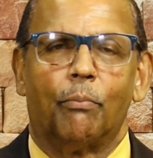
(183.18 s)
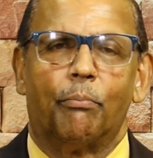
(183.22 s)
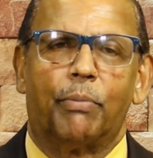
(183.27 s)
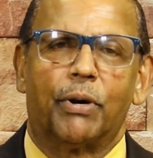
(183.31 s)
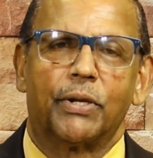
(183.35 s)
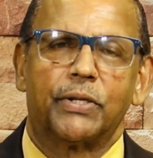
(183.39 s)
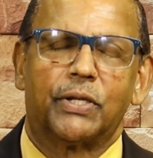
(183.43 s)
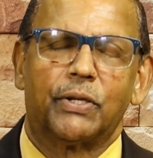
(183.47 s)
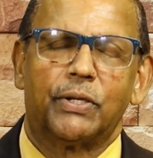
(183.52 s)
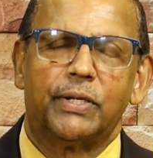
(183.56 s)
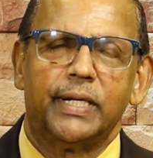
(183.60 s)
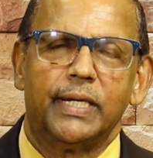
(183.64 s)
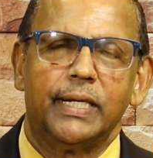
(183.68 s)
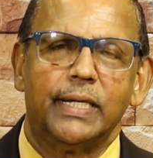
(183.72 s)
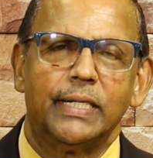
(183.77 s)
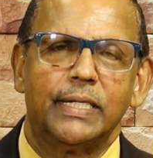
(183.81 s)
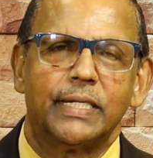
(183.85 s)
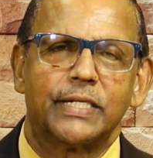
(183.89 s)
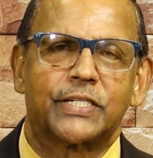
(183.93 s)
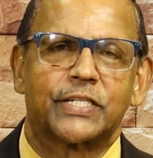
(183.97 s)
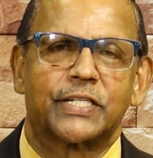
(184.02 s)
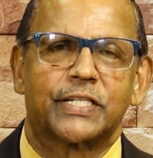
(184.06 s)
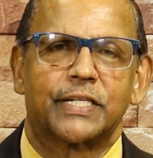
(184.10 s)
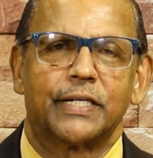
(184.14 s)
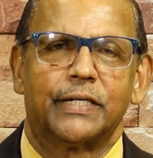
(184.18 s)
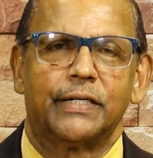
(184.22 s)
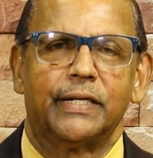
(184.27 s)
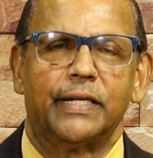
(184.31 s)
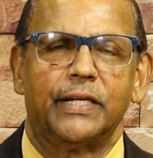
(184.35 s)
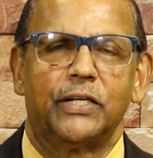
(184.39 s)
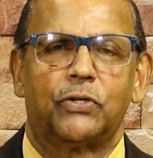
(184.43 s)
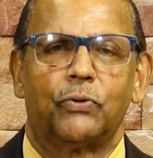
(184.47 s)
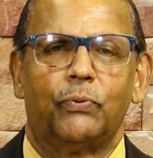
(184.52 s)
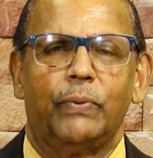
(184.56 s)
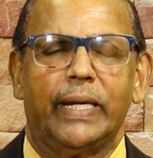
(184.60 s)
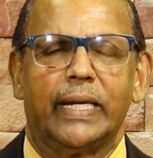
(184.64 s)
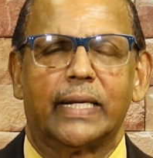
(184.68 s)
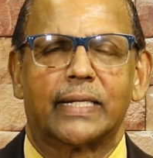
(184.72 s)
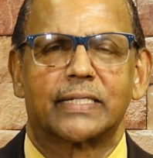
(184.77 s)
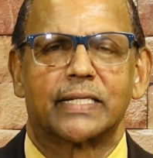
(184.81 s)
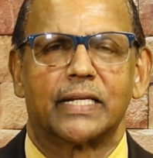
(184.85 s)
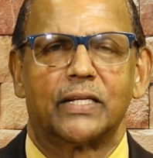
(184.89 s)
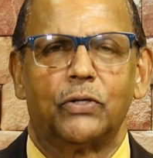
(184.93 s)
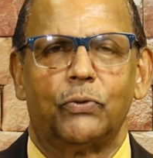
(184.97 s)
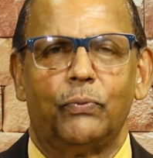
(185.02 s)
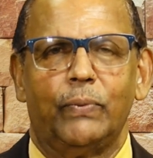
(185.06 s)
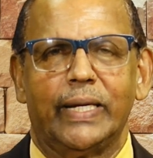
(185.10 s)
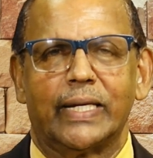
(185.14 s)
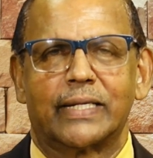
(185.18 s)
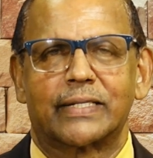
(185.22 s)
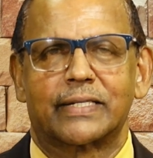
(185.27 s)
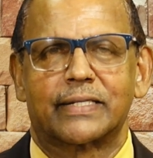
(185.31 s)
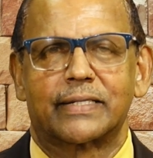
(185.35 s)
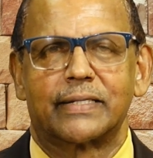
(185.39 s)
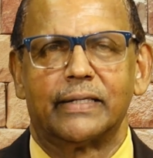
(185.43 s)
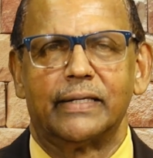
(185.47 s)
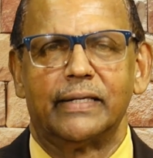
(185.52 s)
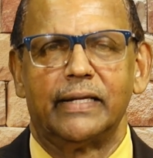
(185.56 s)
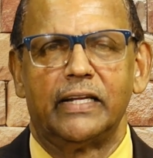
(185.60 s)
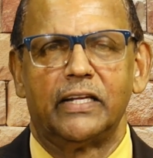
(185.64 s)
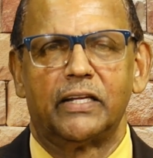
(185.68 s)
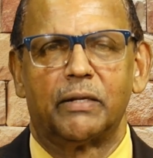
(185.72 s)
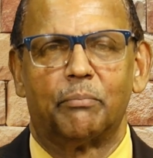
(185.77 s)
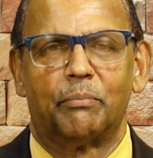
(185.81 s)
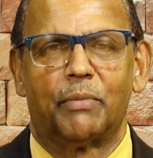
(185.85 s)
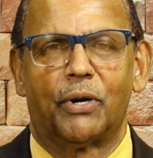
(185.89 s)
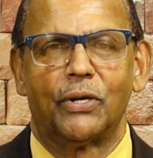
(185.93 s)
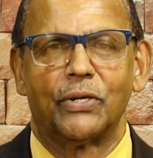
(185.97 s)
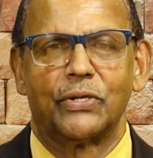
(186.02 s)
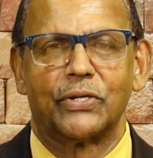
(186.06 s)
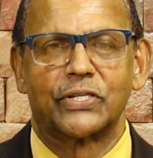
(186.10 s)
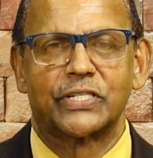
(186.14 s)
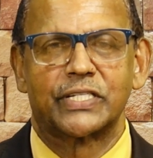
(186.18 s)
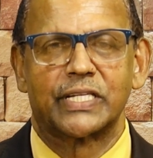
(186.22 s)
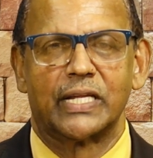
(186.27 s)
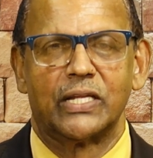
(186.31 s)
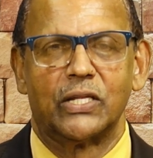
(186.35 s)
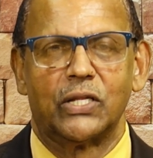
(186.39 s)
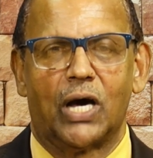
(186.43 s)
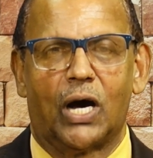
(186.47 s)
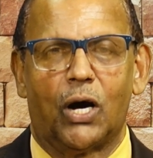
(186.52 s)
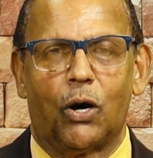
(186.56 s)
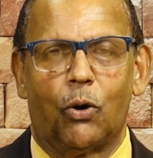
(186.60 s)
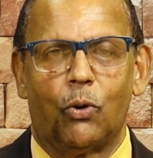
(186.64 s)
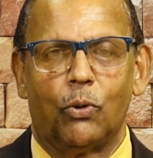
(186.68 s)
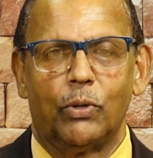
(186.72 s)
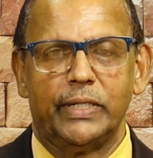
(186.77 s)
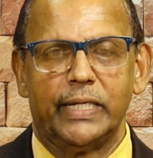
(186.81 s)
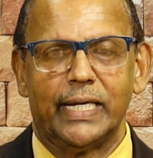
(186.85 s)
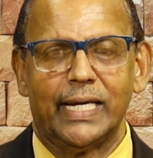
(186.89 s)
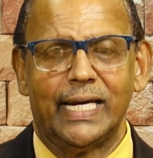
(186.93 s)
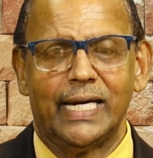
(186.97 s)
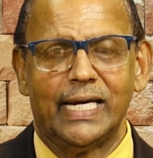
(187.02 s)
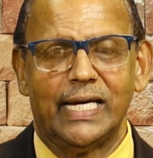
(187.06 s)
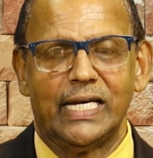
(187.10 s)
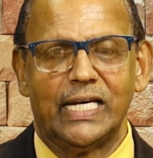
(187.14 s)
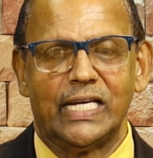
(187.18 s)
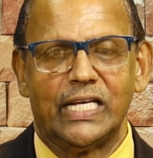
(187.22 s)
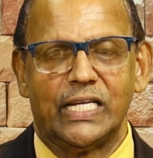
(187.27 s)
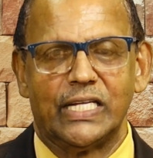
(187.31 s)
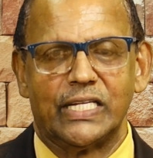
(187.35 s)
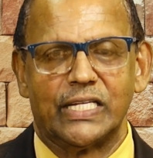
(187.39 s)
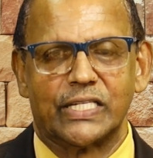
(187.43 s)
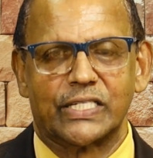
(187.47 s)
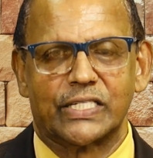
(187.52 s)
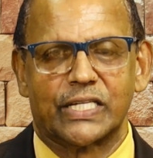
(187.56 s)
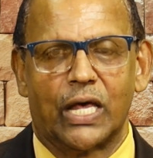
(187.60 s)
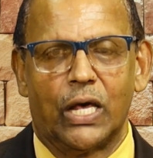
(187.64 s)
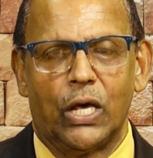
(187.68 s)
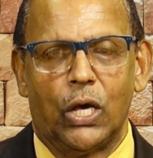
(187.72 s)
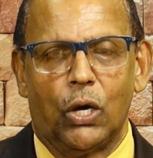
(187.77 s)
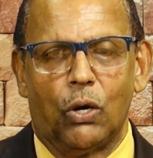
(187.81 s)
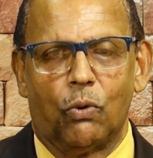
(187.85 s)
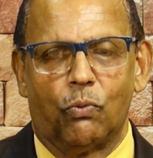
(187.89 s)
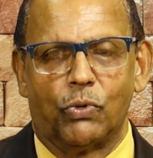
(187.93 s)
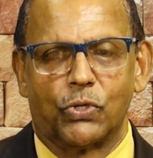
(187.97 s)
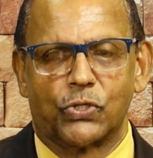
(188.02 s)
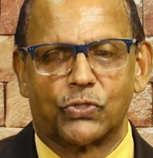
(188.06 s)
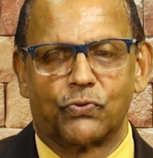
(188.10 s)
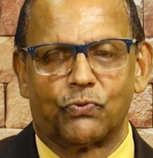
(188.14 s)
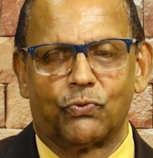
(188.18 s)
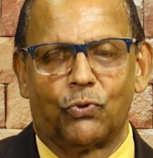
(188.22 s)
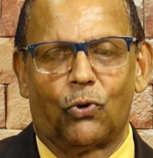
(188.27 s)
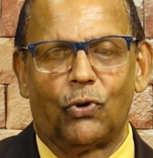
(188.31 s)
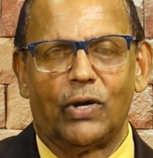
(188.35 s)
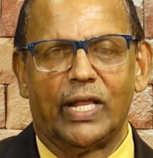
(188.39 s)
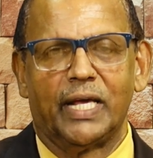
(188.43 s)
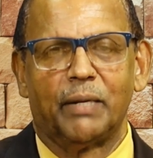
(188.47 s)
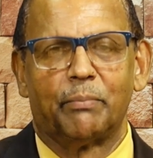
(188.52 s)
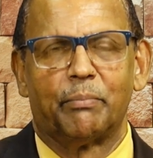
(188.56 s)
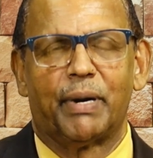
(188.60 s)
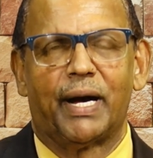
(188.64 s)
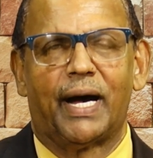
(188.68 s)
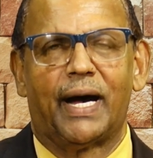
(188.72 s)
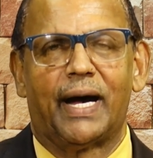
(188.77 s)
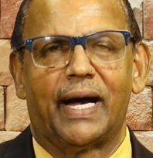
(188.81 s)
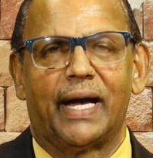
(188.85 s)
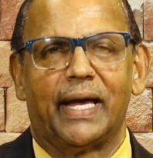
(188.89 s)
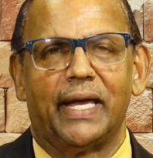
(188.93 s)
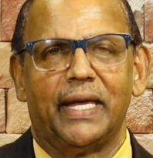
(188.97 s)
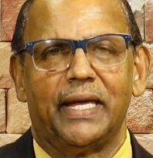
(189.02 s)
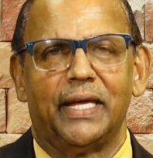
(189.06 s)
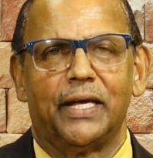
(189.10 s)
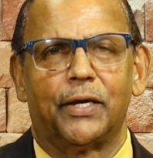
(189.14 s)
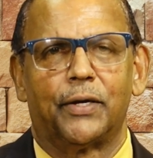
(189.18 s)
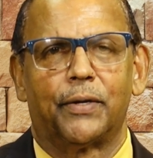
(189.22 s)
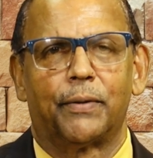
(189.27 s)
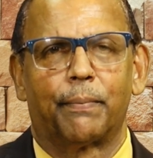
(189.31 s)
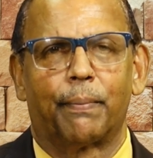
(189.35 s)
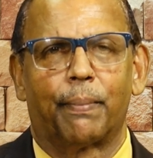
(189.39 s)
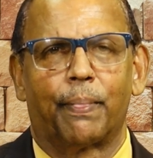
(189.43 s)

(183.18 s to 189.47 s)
But the days turned into weeks and the weeks turned into months, and now years was rolling by.